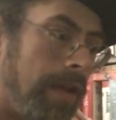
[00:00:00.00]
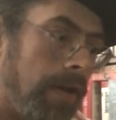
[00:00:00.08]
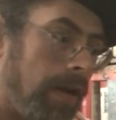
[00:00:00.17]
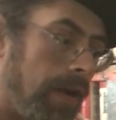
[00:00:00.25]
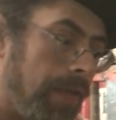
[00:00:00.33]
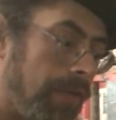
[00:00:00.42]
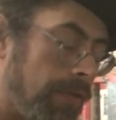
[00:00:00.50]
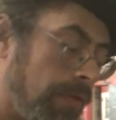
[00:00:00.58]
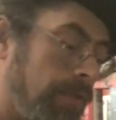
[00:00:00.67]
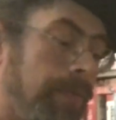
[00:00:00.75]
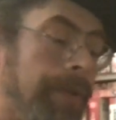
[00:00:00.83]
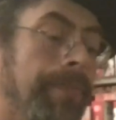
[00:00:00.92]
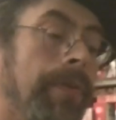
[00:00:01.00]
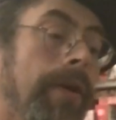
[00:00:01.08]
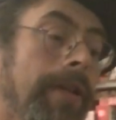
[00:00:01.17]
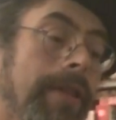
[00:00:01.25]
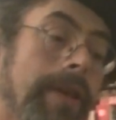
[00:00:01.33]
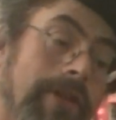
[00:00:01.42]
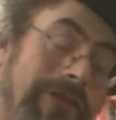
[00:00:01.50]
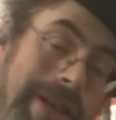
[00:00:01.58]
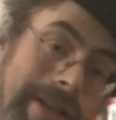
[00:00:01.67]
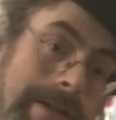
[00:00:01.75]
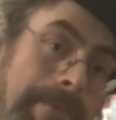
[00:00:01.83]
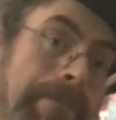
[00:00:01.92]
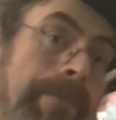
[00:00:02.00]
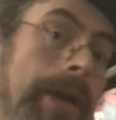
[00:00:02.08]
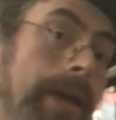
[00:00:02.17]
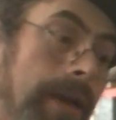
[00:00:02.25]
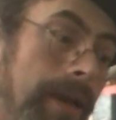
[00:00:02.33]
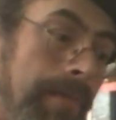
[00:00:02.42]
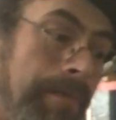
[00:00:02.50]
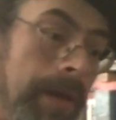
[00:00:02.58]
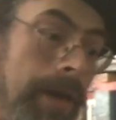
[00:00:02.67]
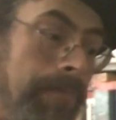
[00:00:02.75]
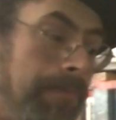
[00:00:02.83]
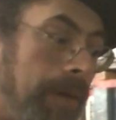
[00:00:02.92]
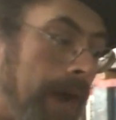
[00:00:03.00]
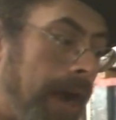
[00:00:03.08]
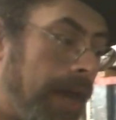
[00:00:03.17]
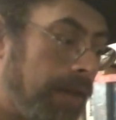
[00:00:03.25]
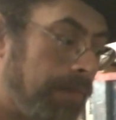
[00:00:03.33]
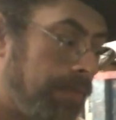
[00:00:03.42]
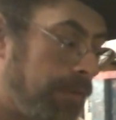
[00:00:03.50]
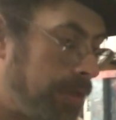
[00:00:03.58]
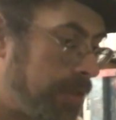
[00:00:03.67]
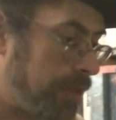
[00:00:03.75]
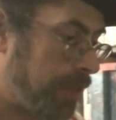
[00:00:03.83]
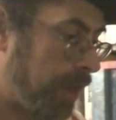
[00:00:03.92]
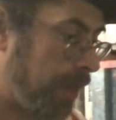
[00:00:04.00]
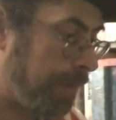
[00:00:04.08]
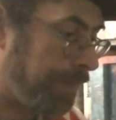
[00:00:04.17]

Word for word: Uh, those are three points each. That's a big, big pile of points in the game.